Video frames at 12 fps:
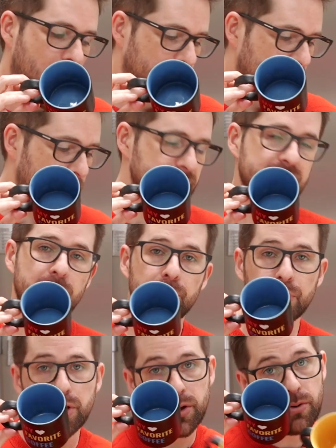Comes in
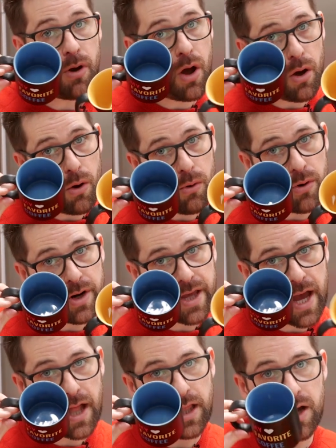blue or
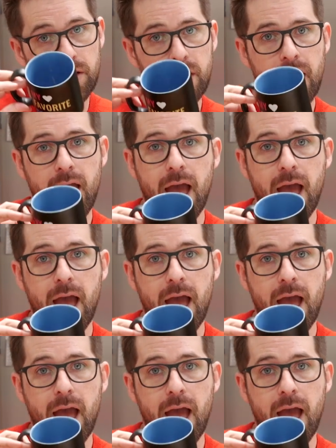yellow.